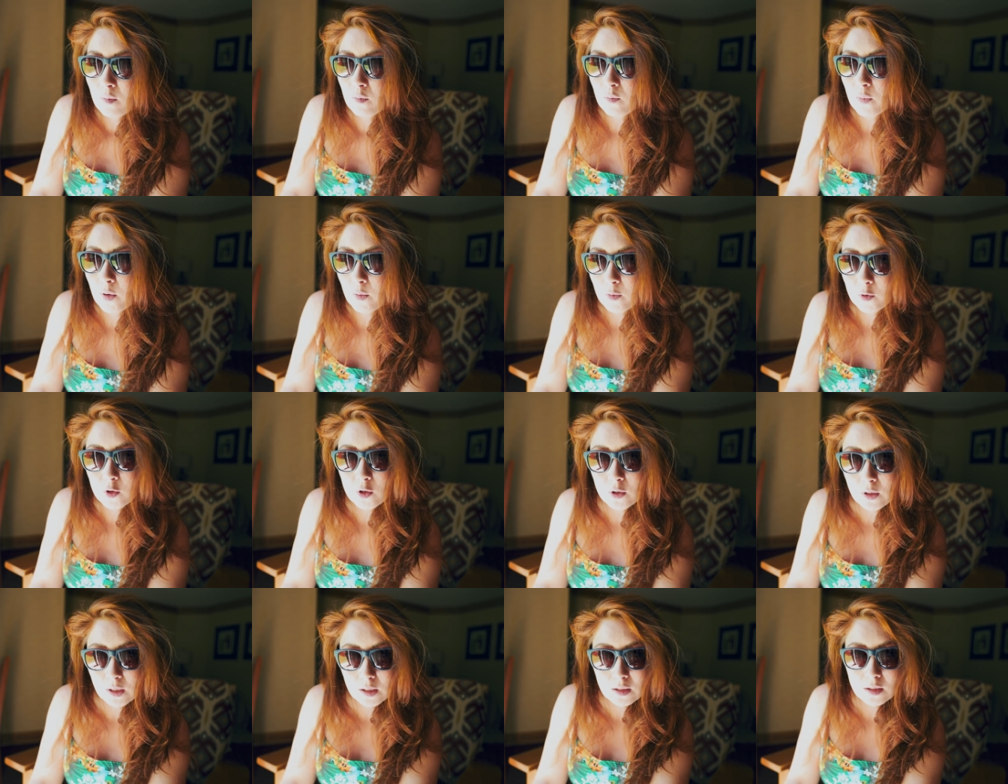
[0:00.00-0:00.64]
but
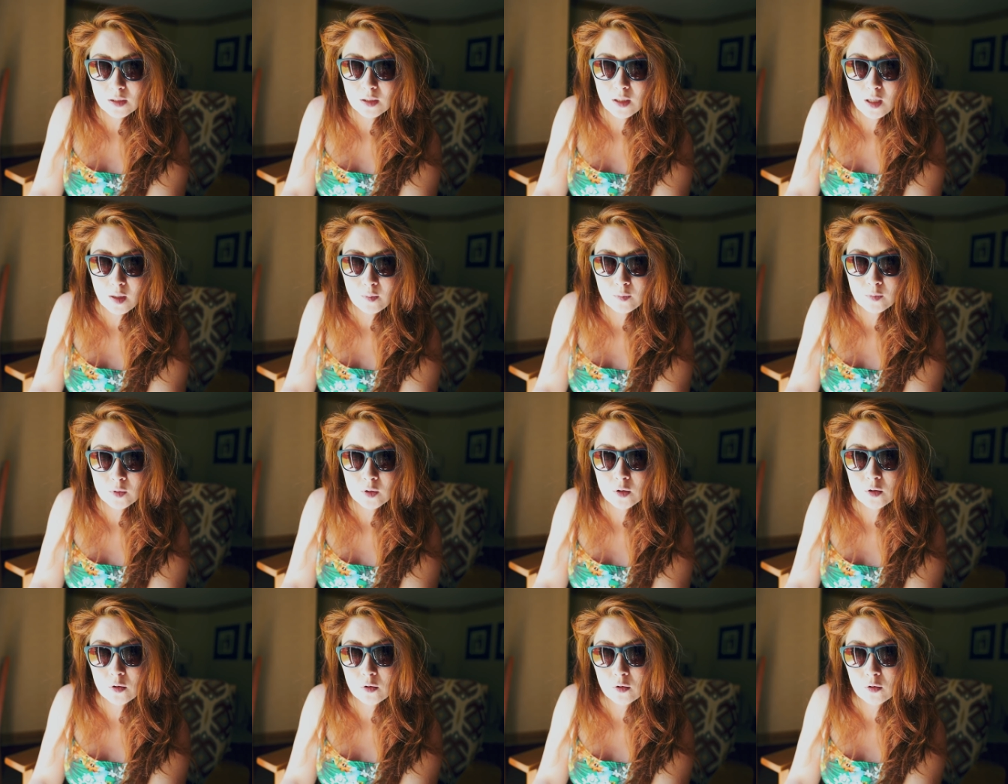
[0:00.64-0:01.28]
would you like to
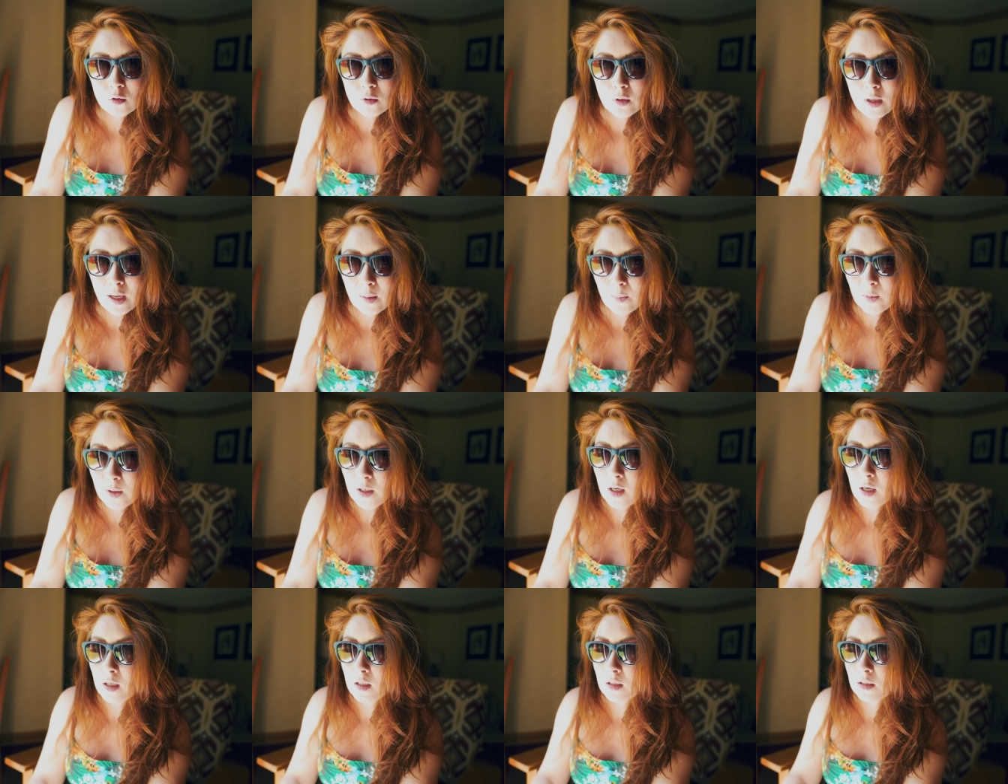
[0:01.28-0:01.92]
come to
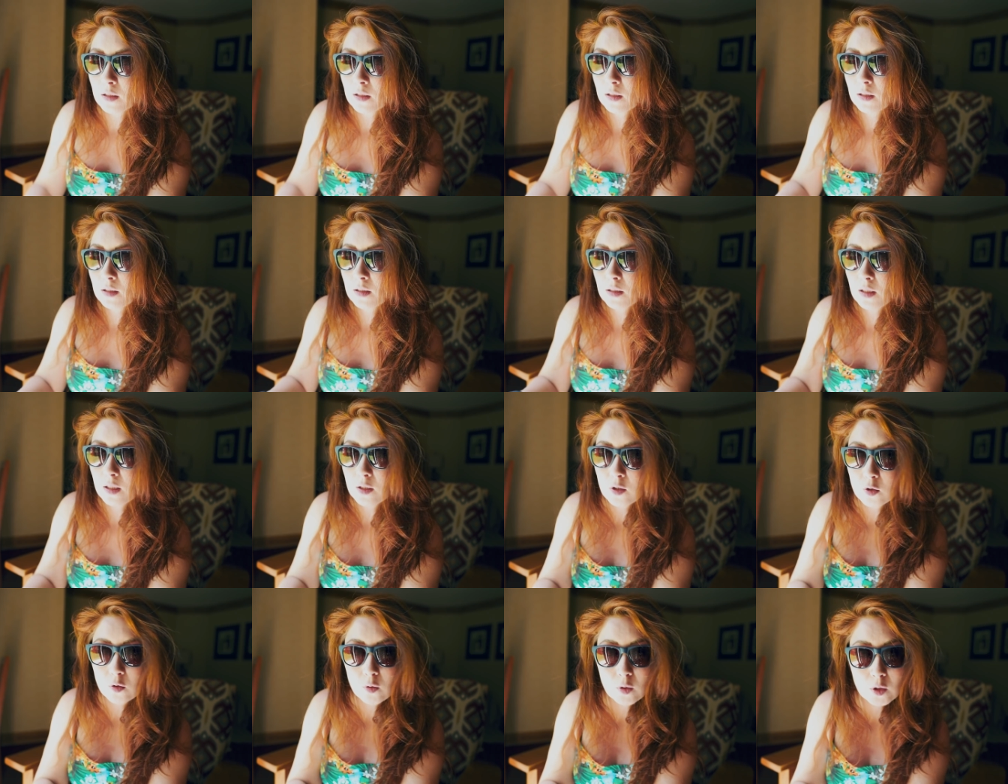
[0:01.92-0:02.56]
Epicurrence
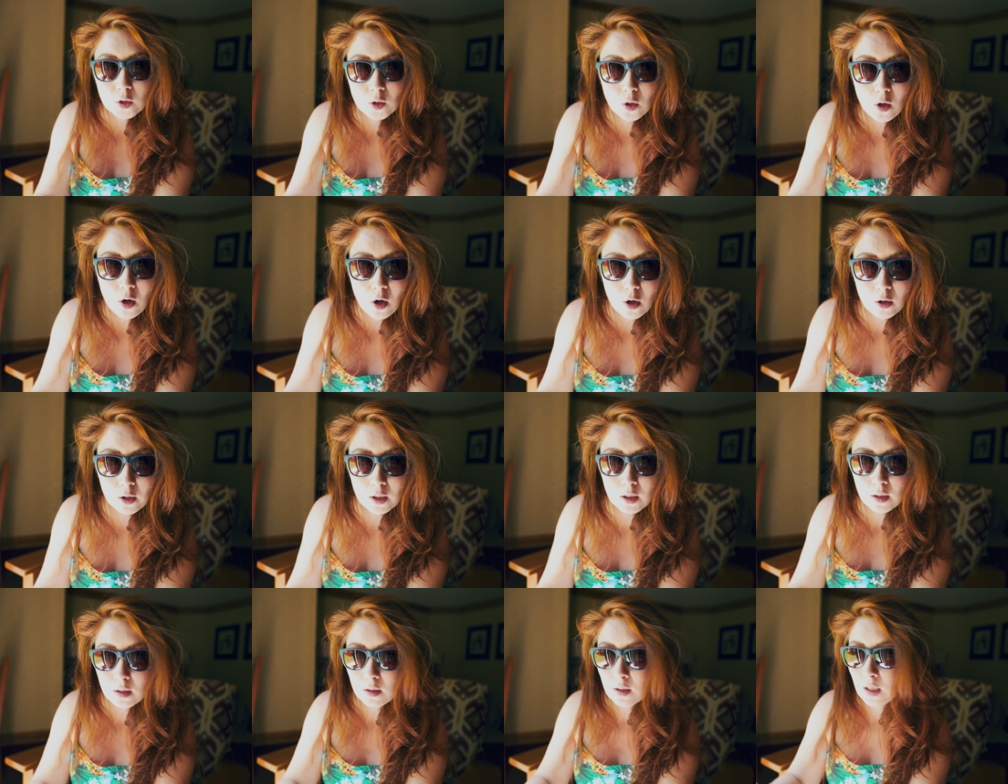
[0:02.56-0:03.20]
and do a
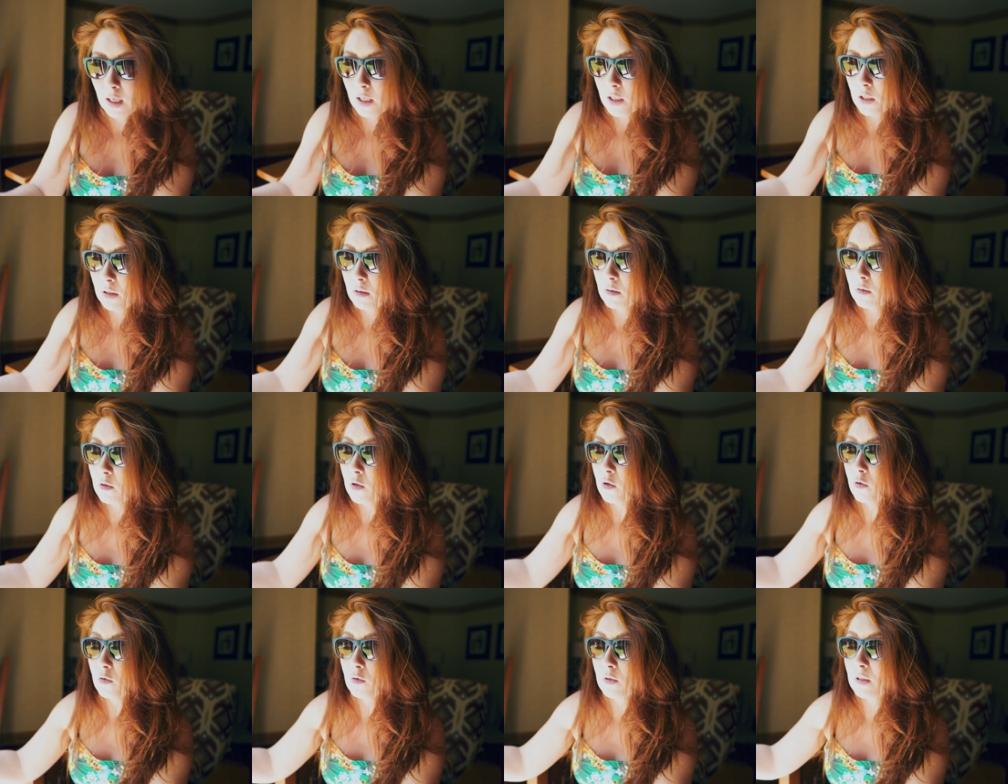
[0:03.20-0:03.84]
talk
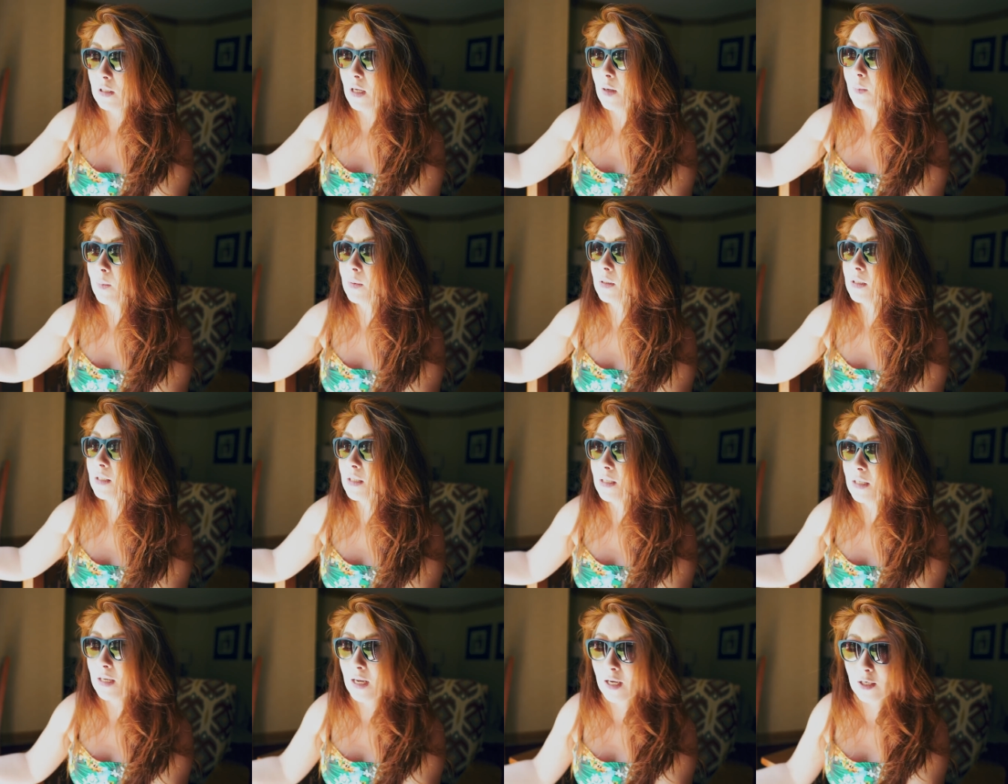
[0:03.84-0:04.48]
in
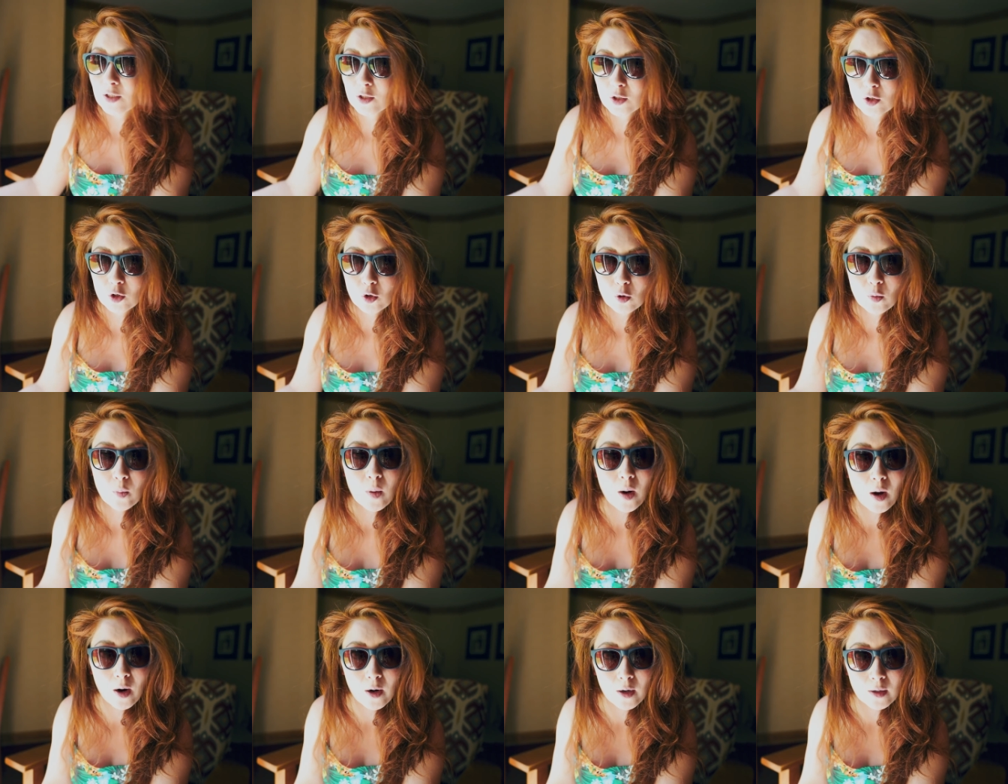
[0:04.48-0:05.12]
Yosemite National
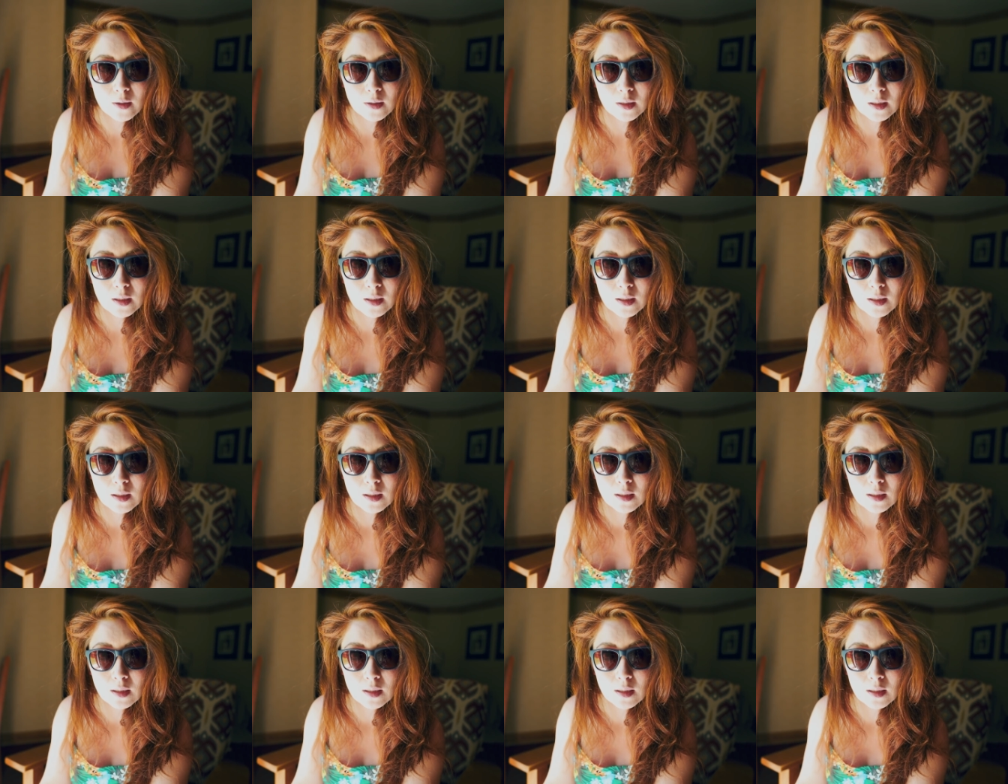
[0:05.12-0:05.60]
Park?